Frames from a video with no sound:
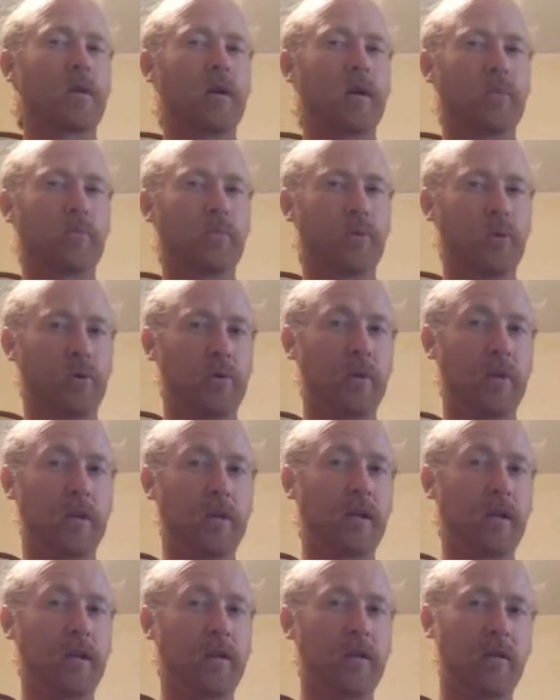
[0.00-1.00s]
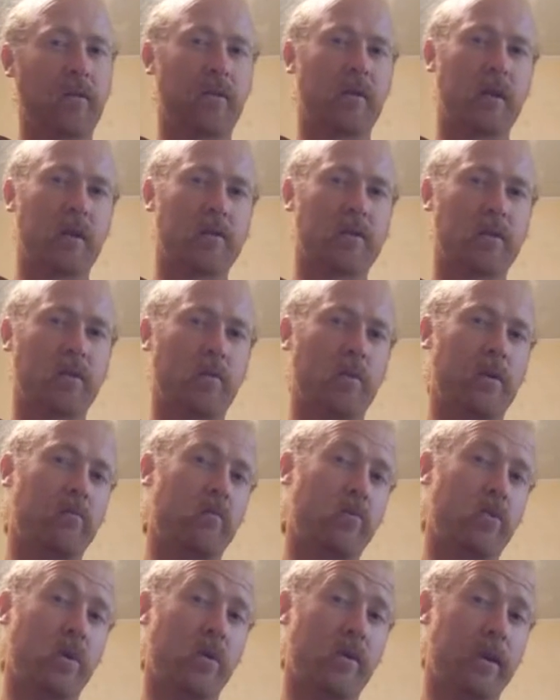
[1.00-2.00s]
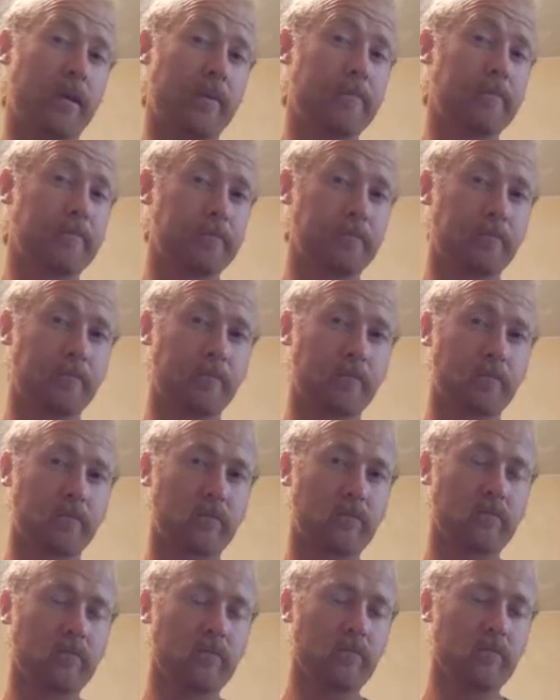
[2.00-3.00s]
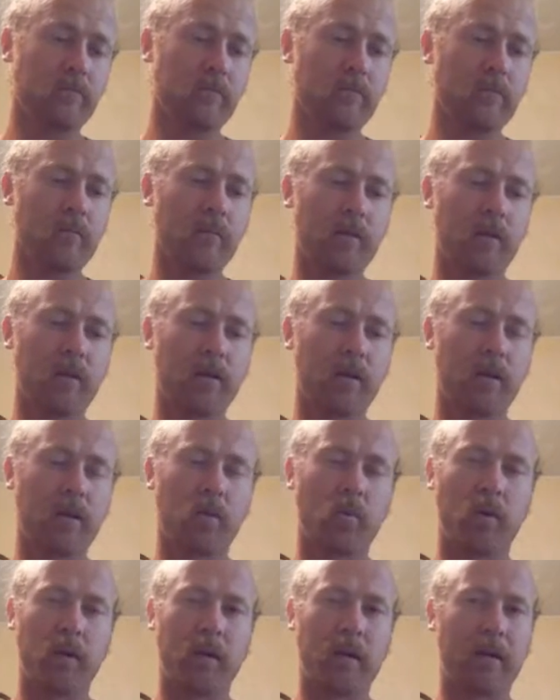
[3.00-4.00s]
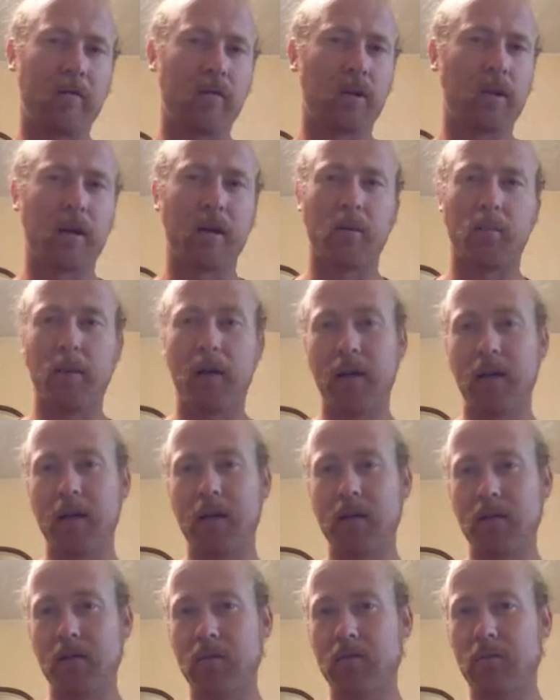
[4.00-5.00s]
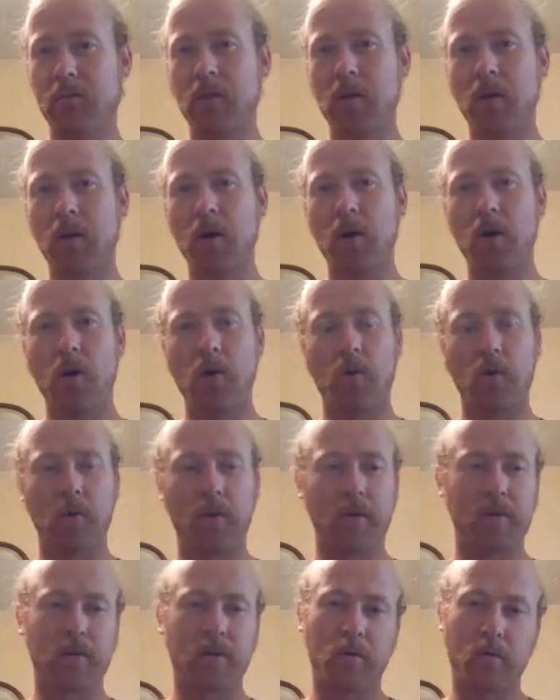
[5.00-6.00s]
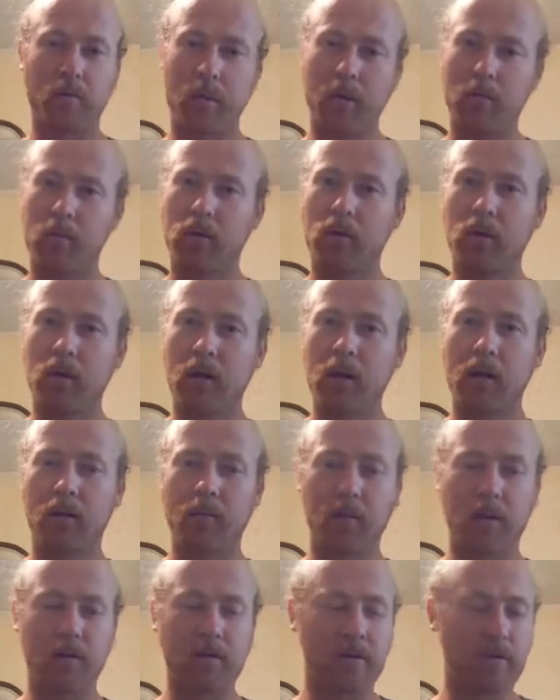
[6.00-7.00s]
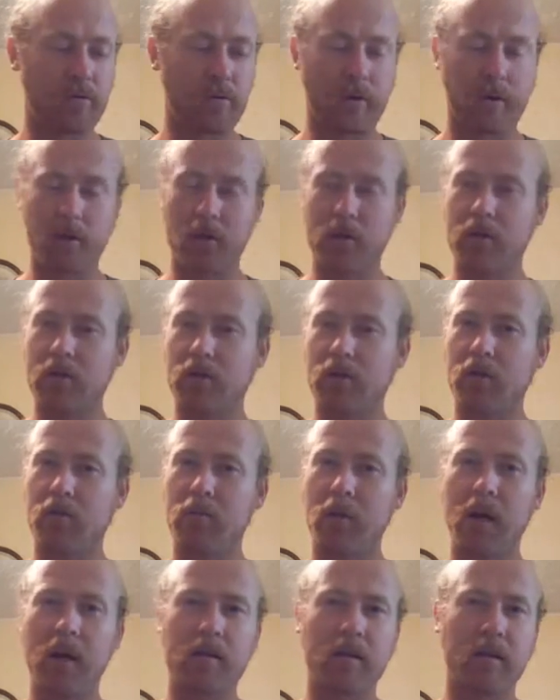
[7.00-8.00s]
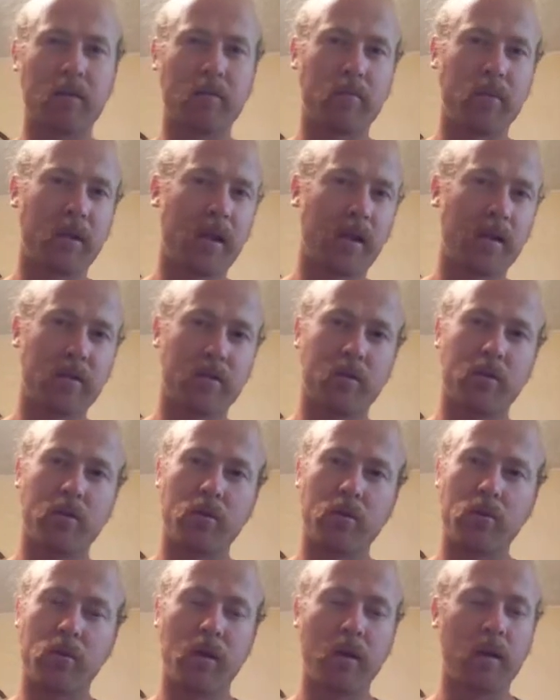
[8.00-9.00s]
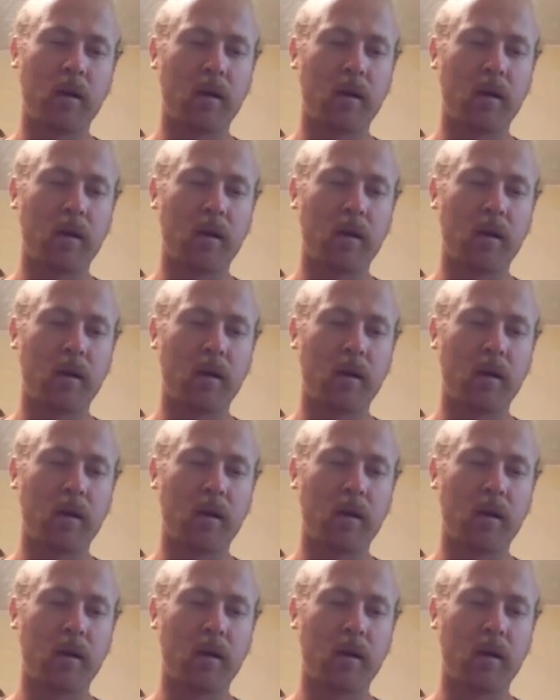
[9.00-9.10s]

uprooted in the things that we've grown in. Uh, we have a lot of paganism, or some people, um, there's traditions of man that have been added to